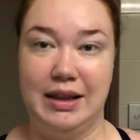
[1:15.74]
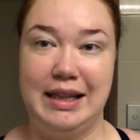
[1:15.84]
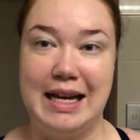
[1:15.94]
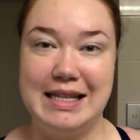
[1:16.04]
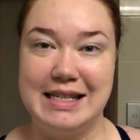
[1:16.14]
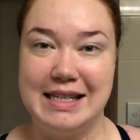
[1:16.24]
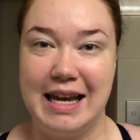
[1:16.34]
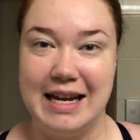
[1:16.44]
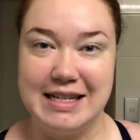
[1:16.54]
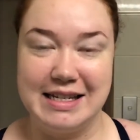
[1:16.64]
let's
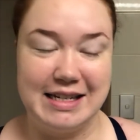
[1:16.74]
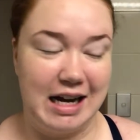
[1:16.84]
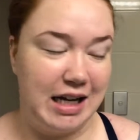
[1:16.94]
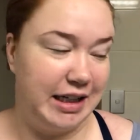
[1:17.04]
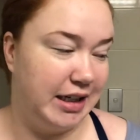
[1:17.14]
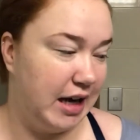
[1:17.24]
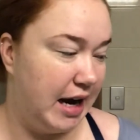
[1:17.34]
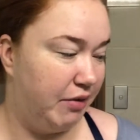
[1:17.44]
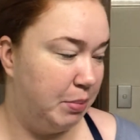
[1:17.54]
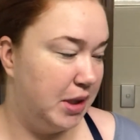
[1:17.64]
get started. I
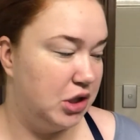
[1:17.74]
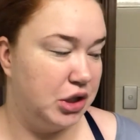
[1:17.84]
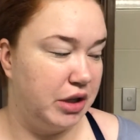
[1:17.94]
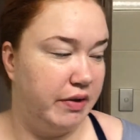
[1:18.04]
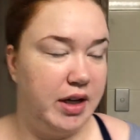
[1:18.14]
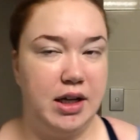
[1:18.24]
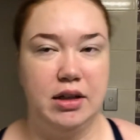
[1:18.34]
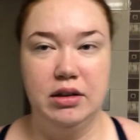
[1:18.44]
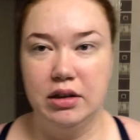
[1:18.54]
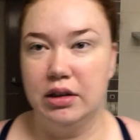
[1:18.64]
have a picture over
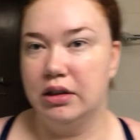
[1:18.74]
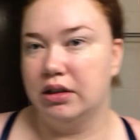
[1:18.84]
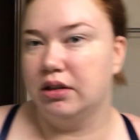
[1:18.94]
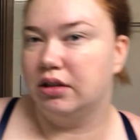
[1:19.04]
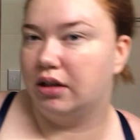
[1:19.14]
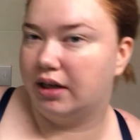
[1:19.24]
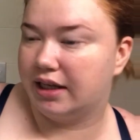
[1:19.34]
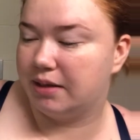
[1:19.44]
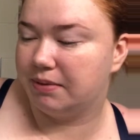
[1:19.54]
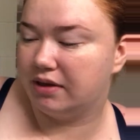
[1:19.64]
here. I
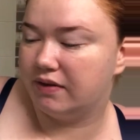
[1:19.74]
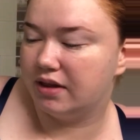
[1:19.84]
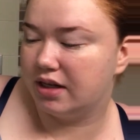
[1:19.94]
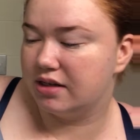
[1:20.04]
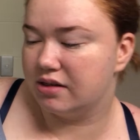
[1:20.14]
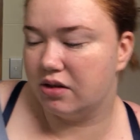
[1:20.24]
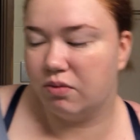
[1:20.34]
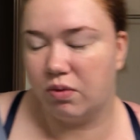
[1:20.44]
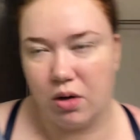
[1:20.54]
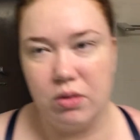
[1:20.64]
keep leaving things on the
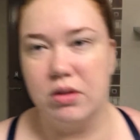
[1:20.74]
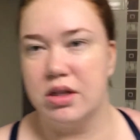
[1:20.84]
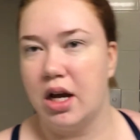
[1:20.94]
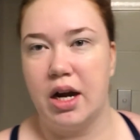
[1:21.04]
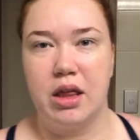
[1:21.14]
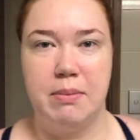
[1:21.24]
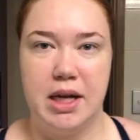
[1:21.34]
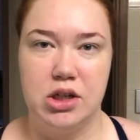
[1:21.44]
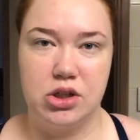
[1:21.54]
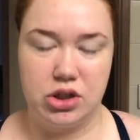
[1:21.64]
wrong side of the
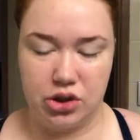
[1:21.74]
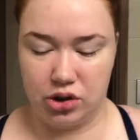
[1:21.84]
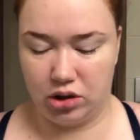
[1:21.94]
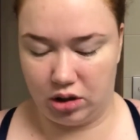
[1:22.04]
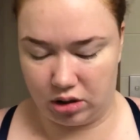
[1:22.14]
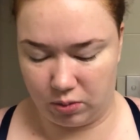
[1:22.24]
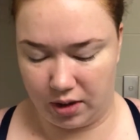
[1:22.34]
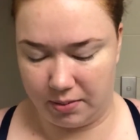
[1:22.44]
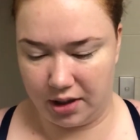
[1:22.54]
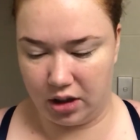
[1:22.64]
bench. Oh,
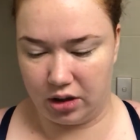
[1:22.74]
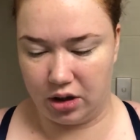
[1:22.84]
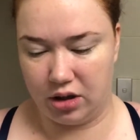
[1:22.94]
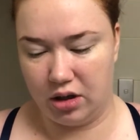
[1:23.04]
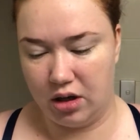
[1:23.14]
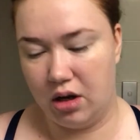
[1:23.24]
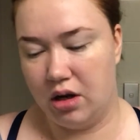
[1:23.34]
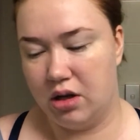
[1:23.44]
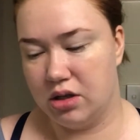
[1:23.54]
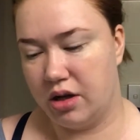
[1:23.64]
when am I gonna learn?
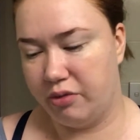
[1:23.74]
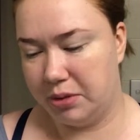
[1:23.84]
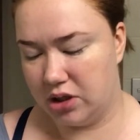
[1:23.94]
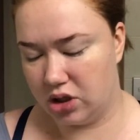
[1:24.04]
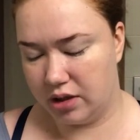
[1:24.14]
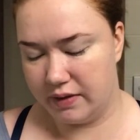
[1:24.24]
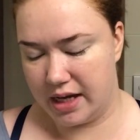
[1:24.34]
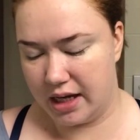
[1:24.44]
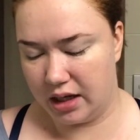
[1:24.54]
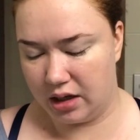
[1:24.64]
So I have a picture over
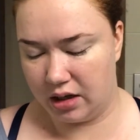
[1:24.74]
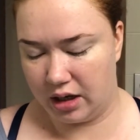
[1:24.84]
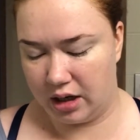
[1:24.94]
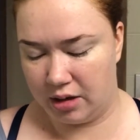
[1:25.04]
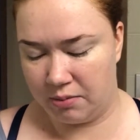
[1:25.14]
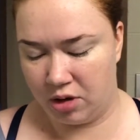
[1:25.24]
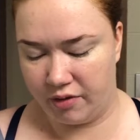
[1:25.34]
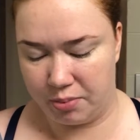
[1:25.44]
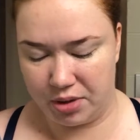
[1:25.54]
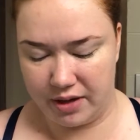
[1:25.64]
here
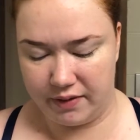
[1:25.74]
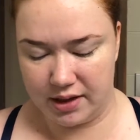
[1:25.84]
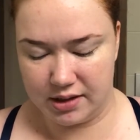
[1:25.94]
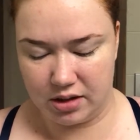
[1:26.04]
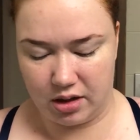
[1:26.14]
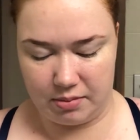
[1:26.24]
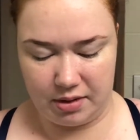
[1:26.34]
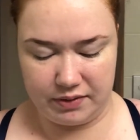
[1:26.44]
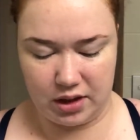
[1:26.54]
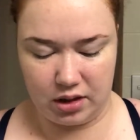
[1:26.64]
of a previous time
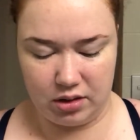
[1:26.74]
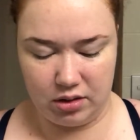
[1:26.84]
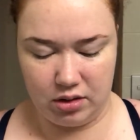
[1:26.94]
I've done it,